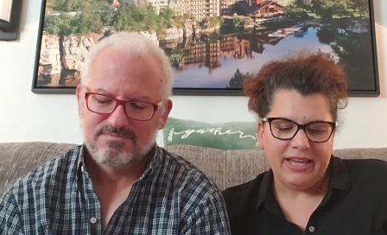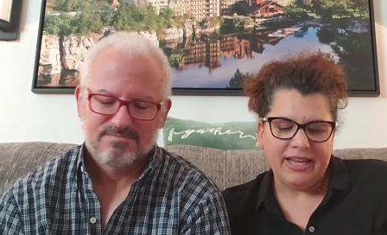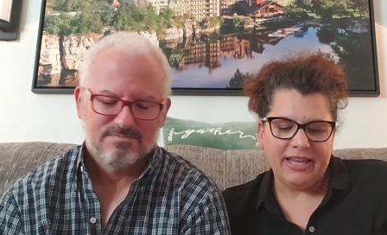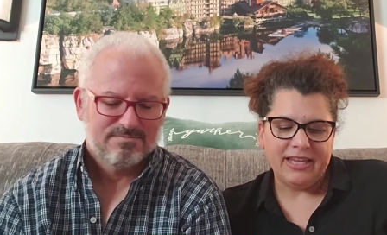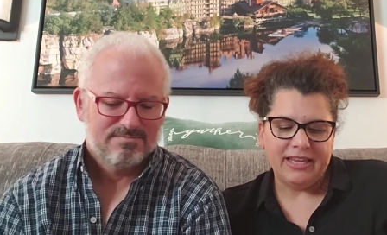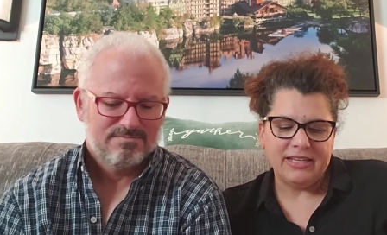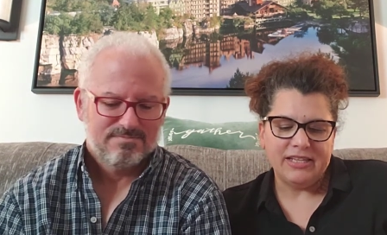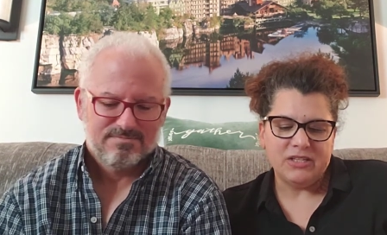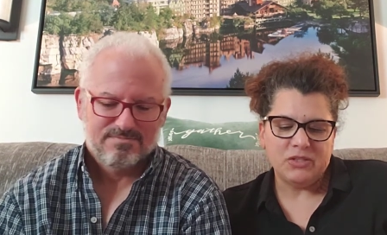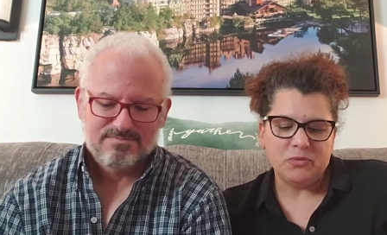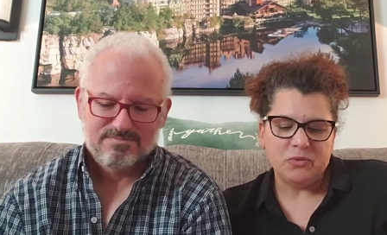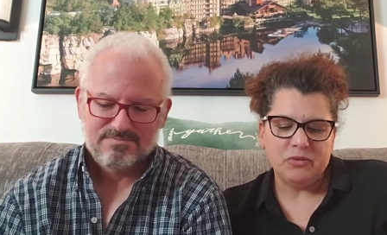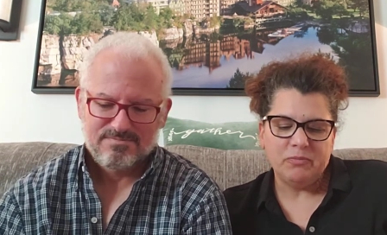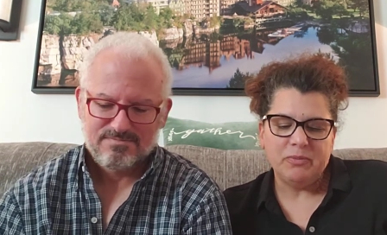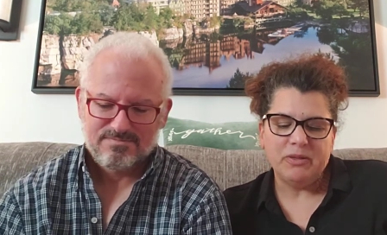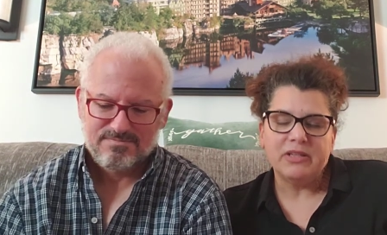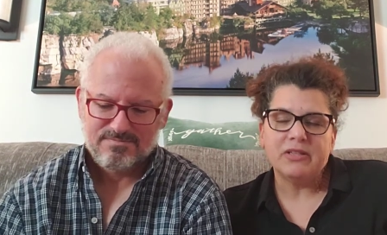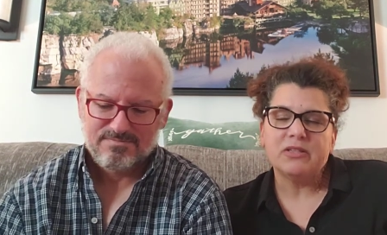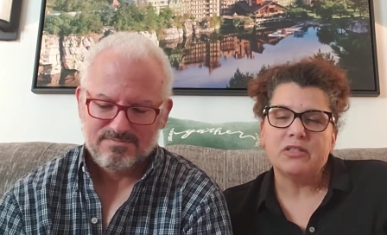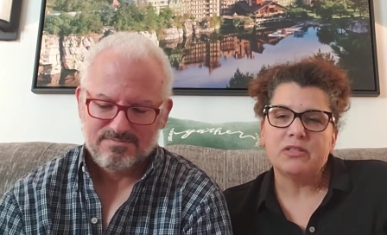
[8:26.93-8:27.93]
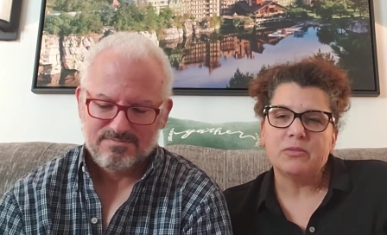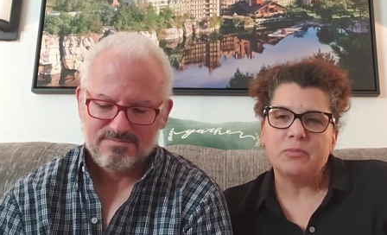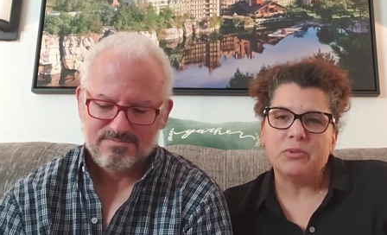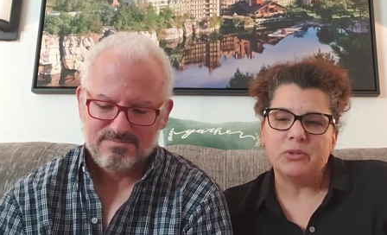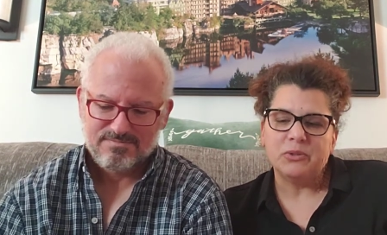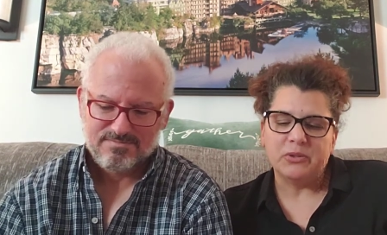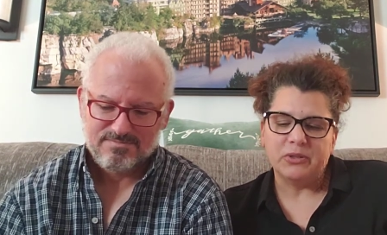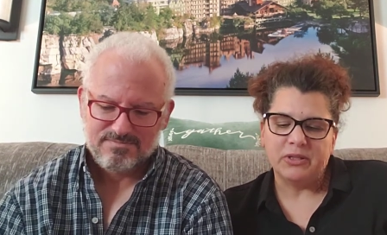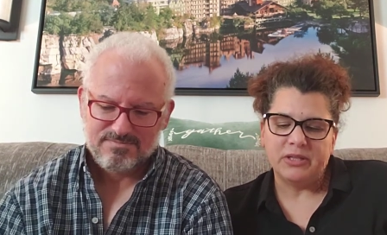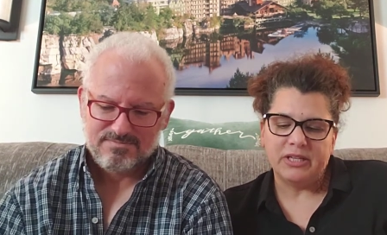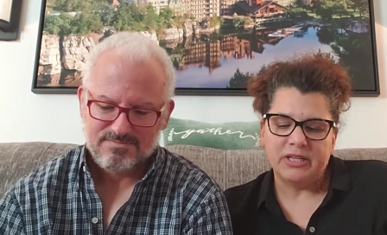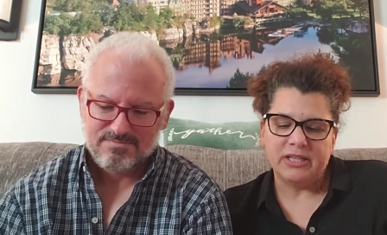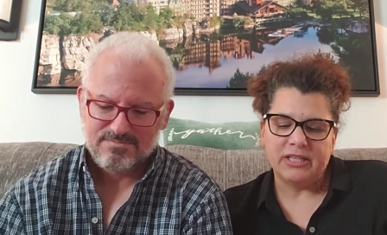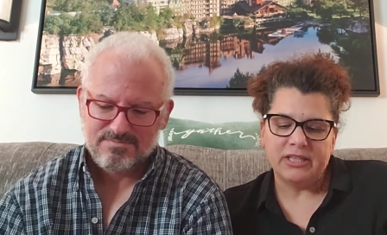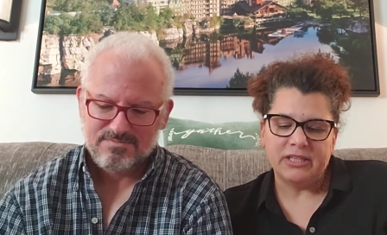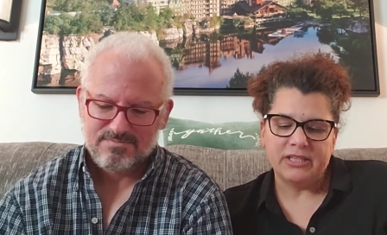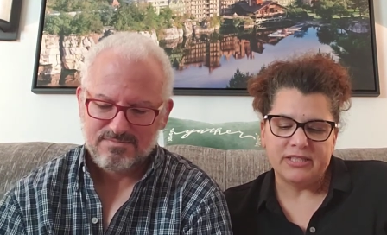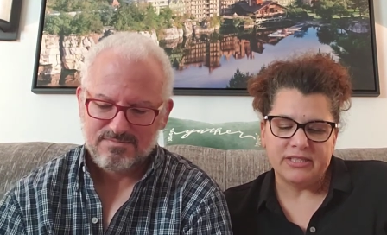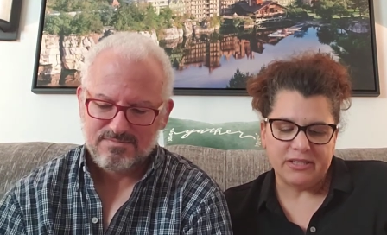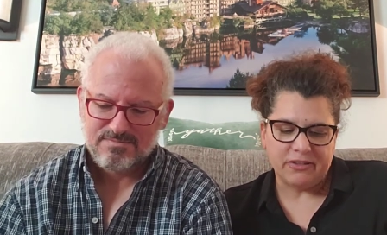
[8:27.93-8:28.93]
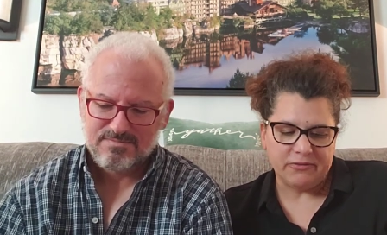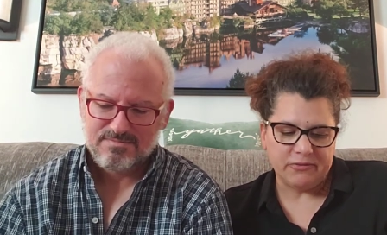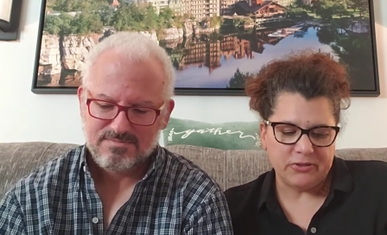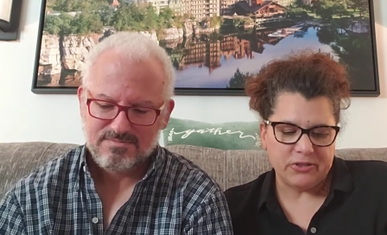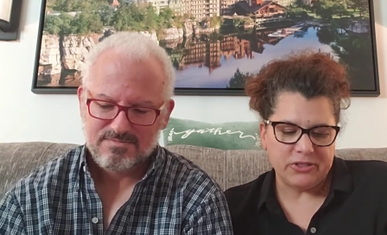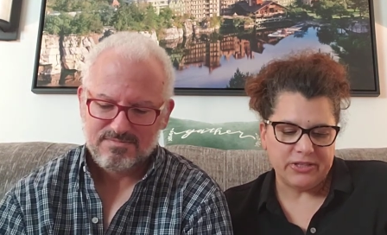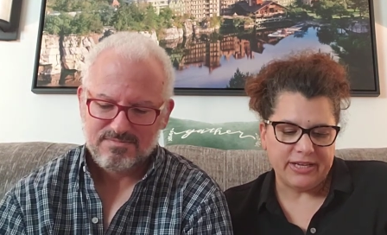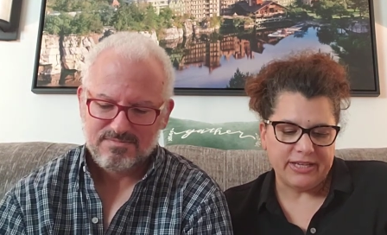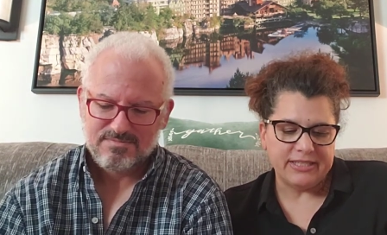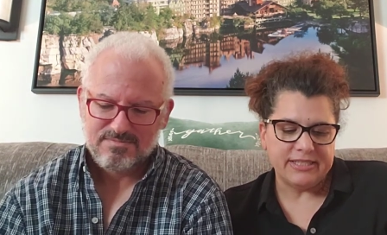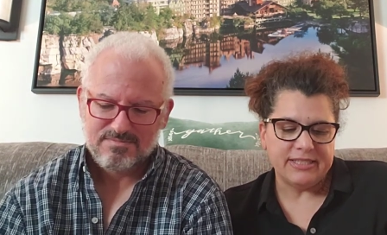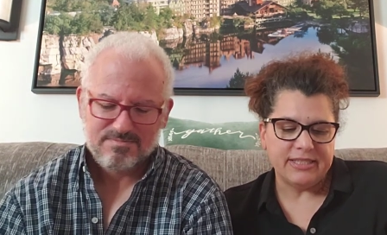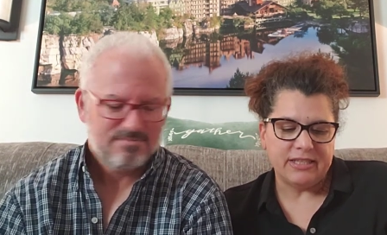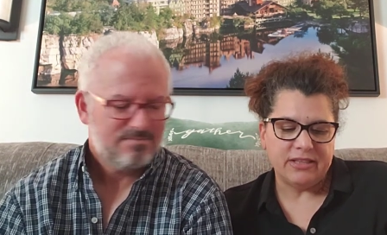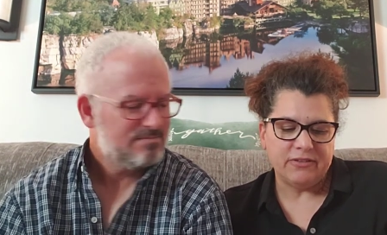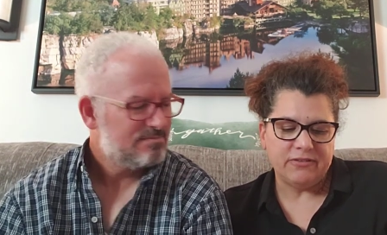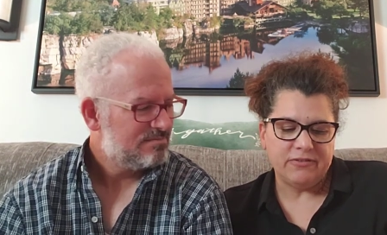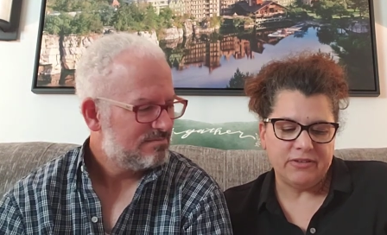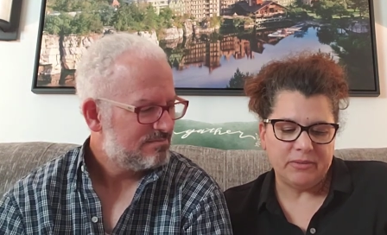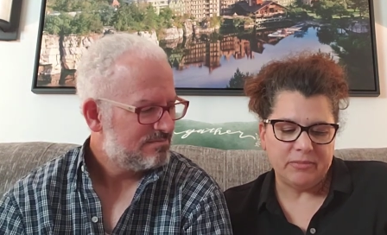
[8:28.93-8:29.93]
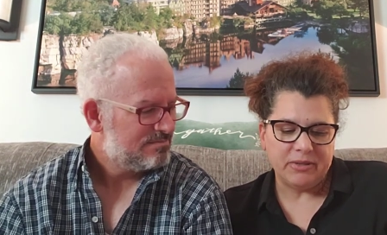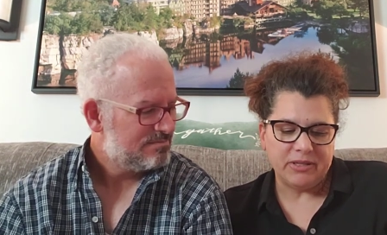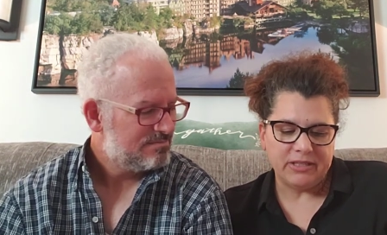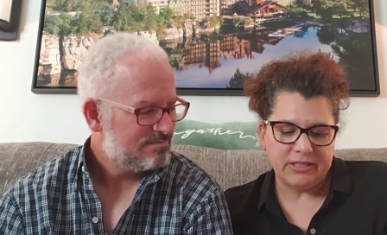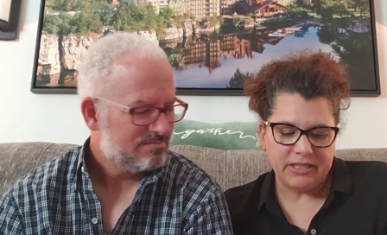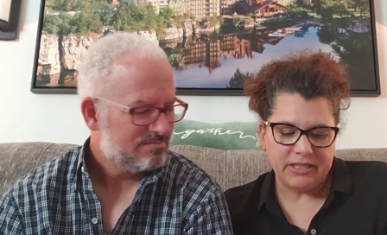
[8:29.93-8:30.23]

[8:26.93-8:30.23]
Speaker 1: And as we've been exploring the suffragettes and the female